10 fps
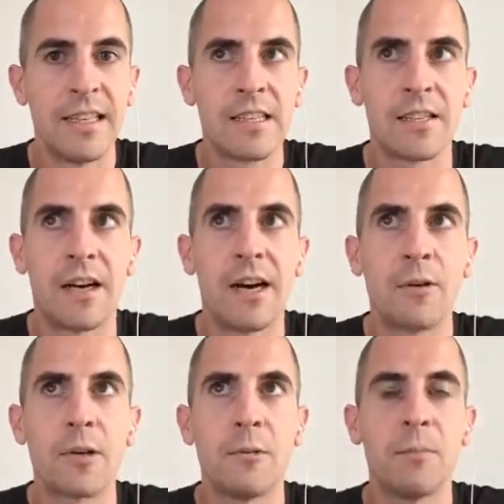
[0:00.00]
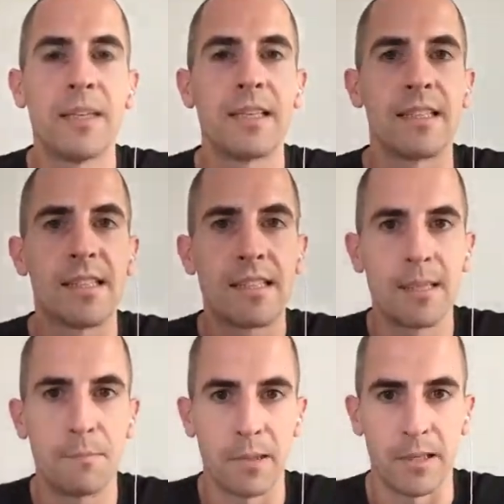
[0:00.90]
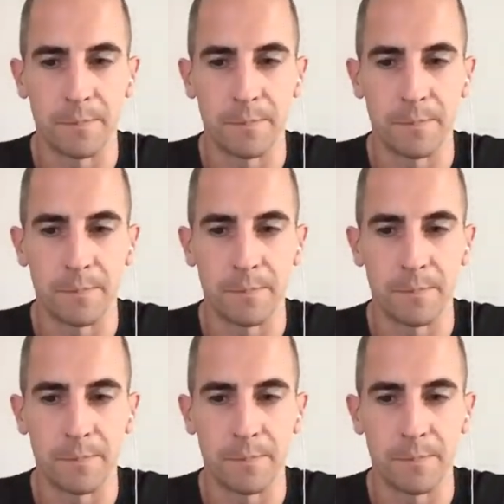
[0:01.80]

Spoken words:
So how can we make it simpler?